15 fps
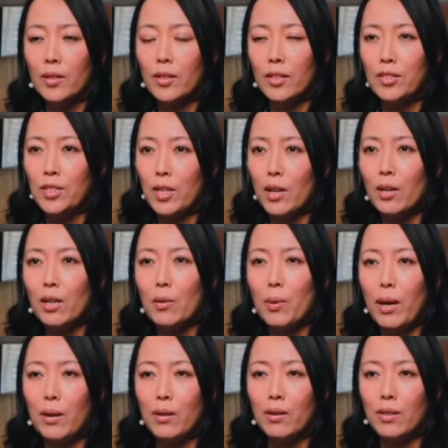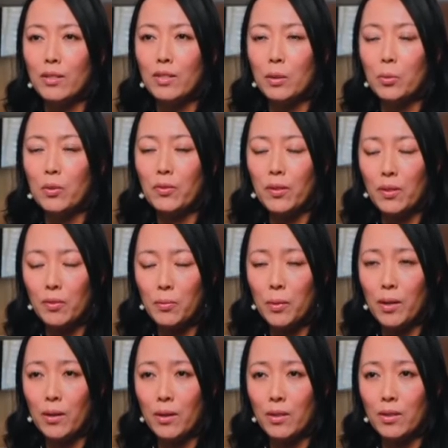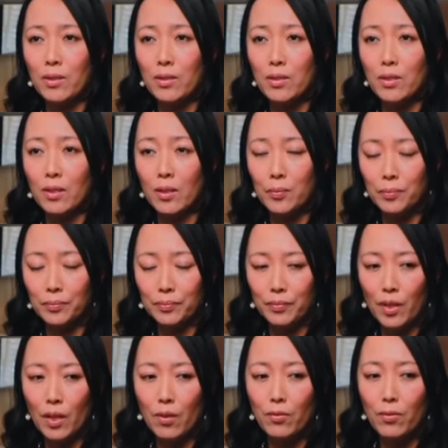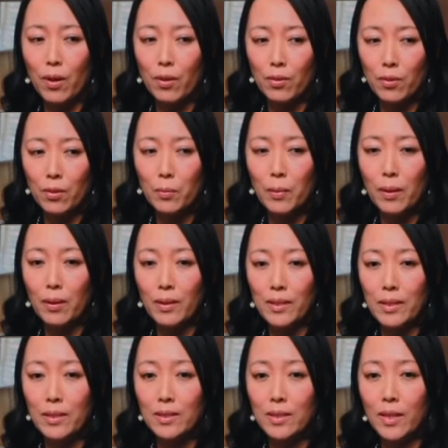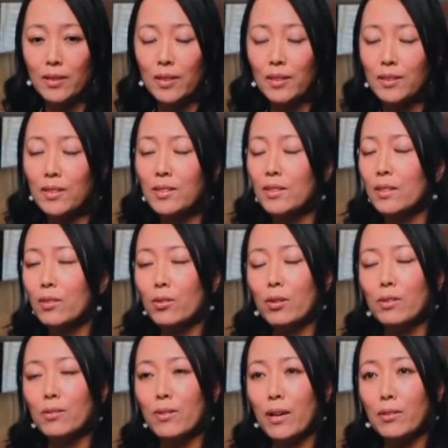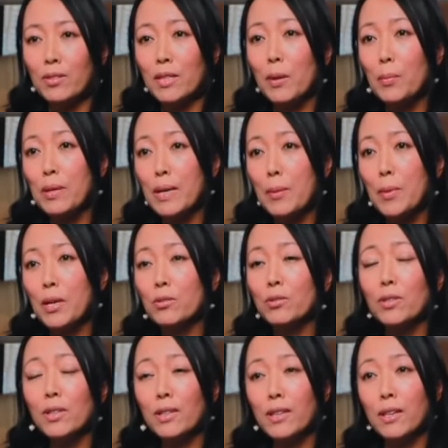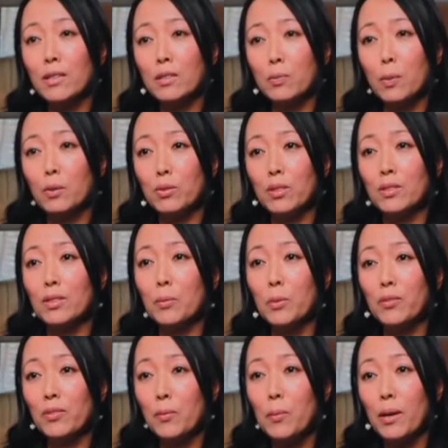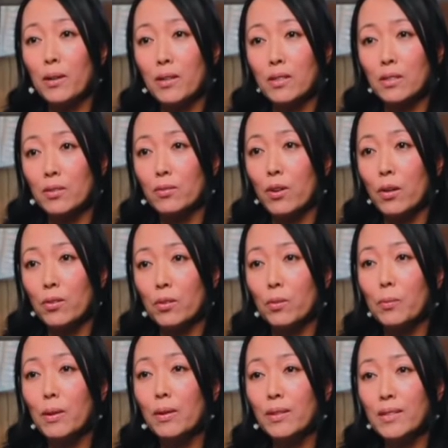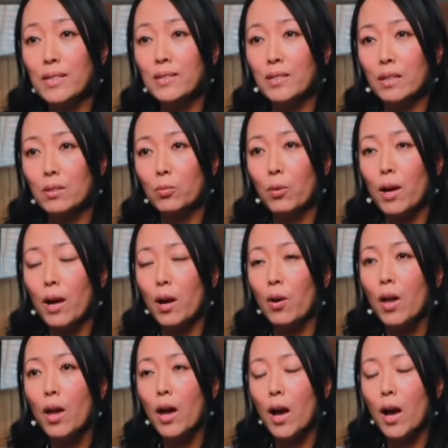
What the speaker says: Let's talk about some of America's vulnerabilities. I think this coronavirus epidemic really exposes some of America's vulnerabilities as well.